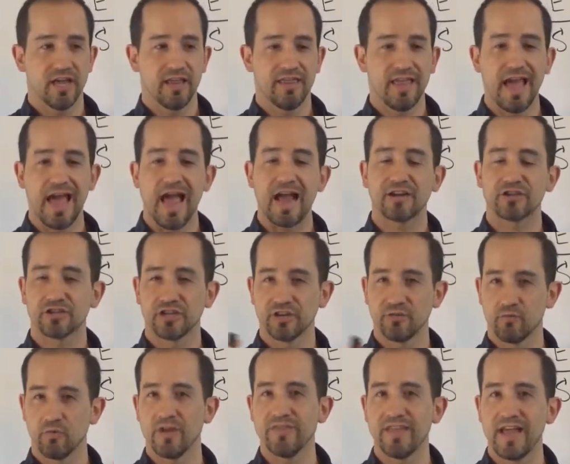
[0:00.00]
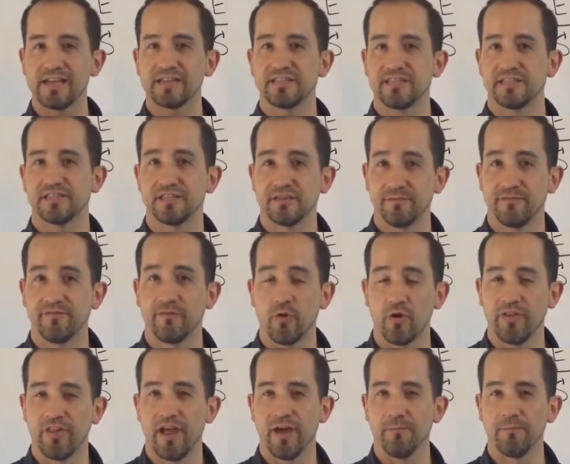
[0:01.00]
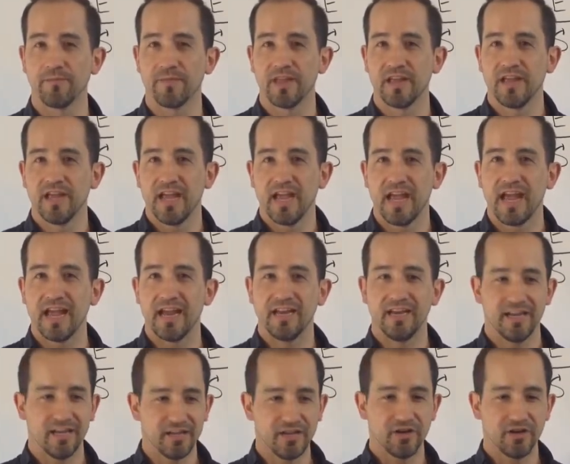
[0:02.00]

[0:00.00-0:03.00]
that actually run that system for them. And